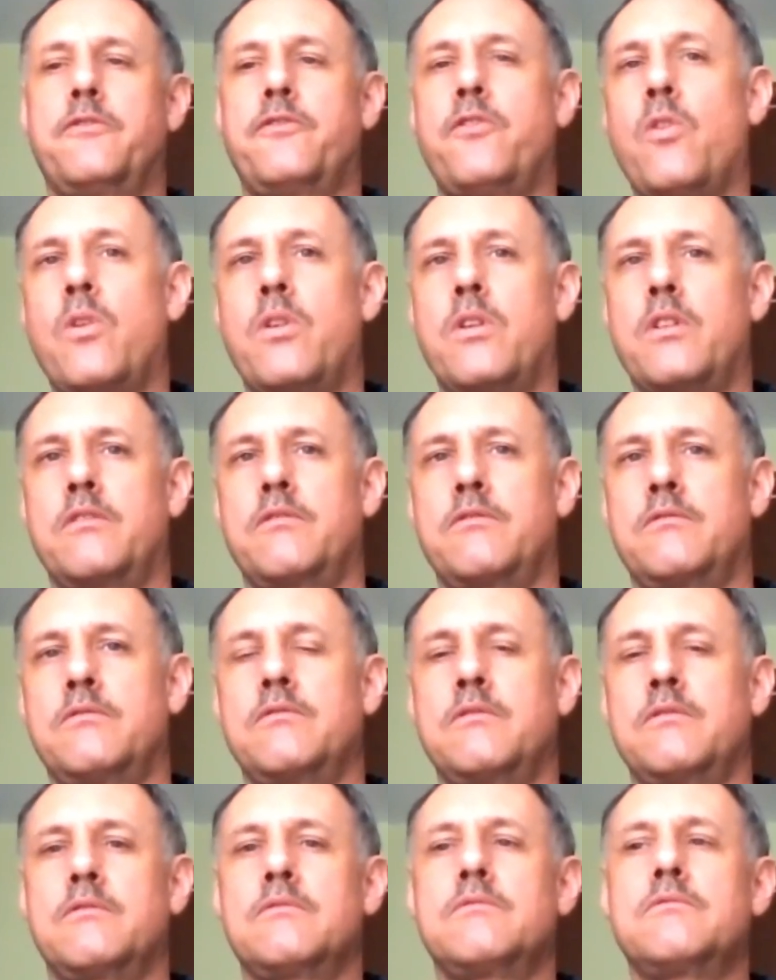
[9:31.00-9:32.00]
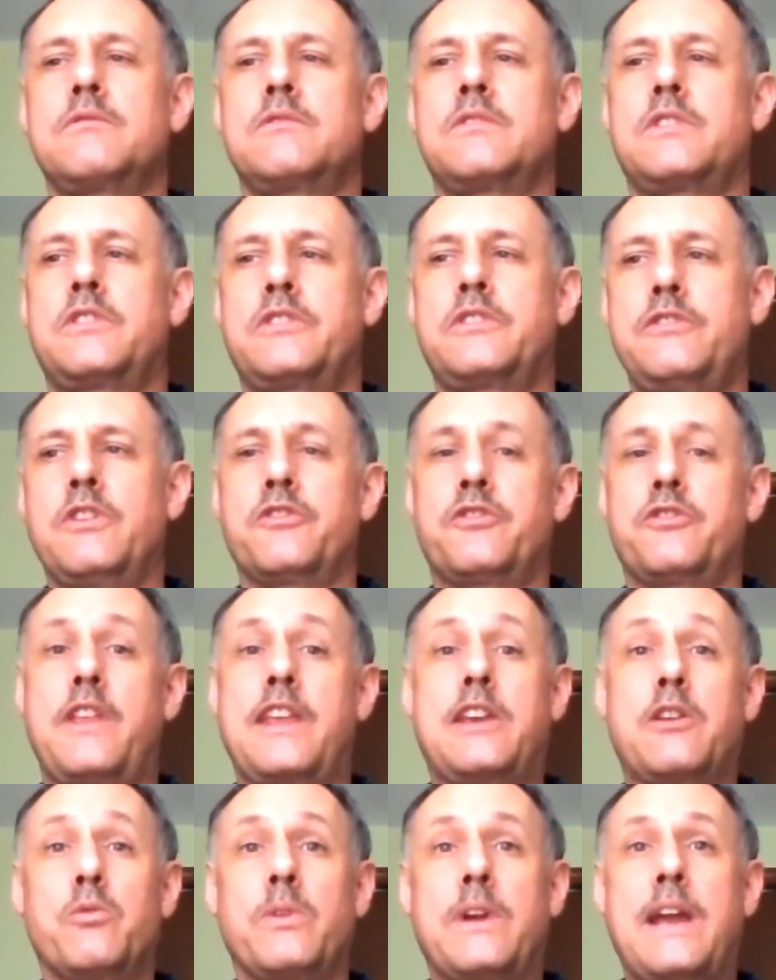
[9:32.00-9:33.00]
for so they
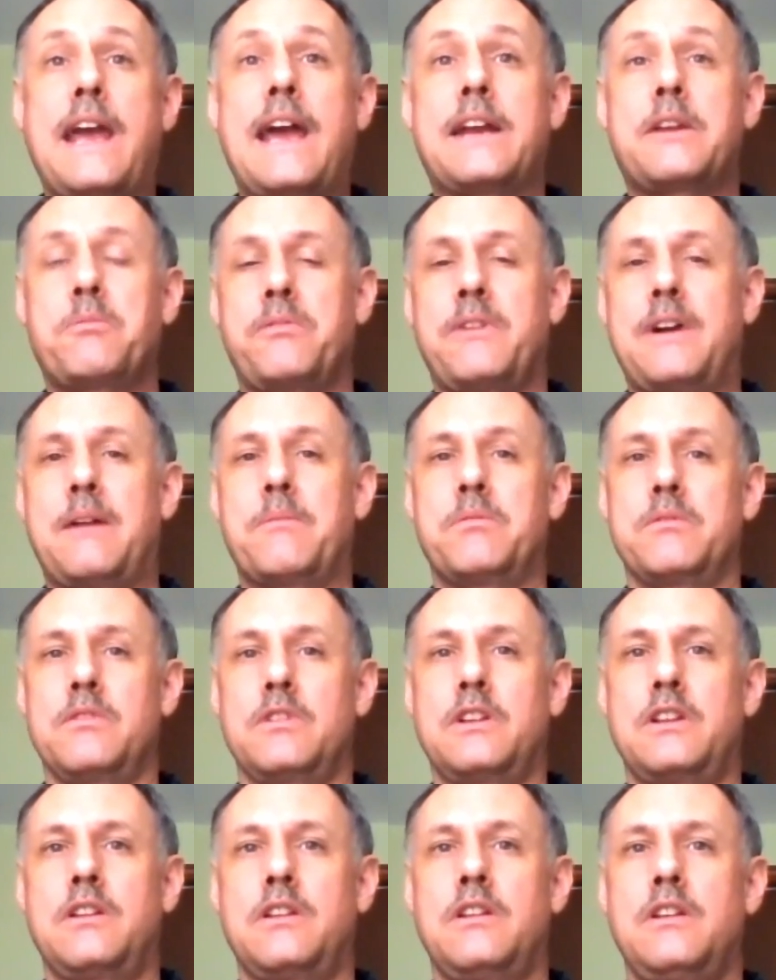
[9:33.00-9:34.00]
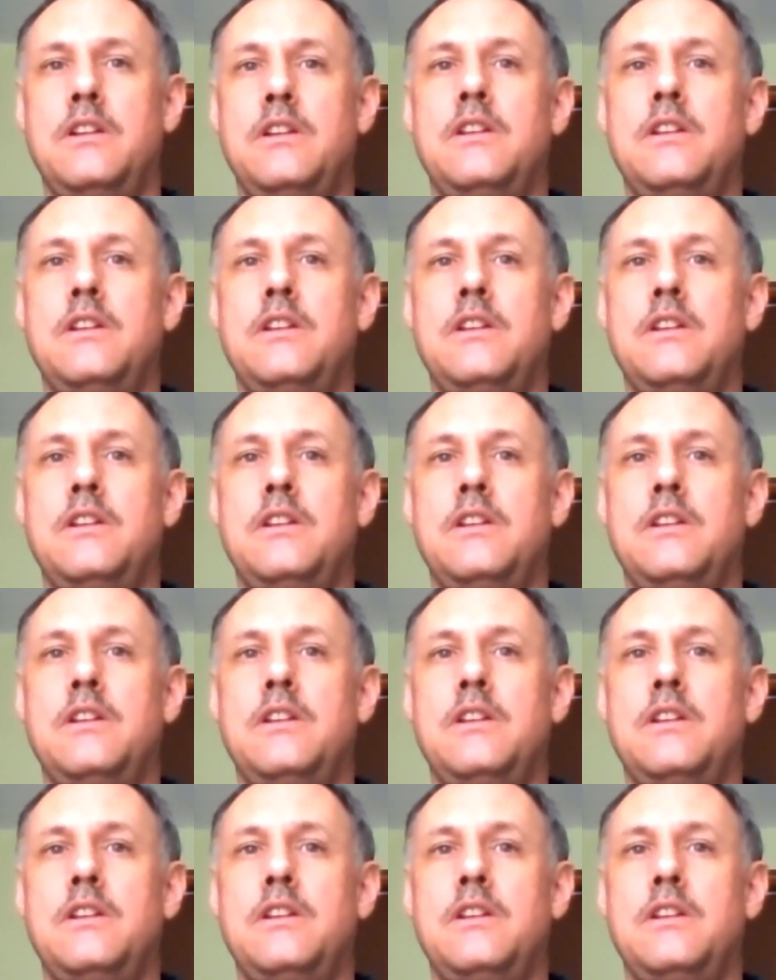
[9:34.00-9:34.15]
could react properly,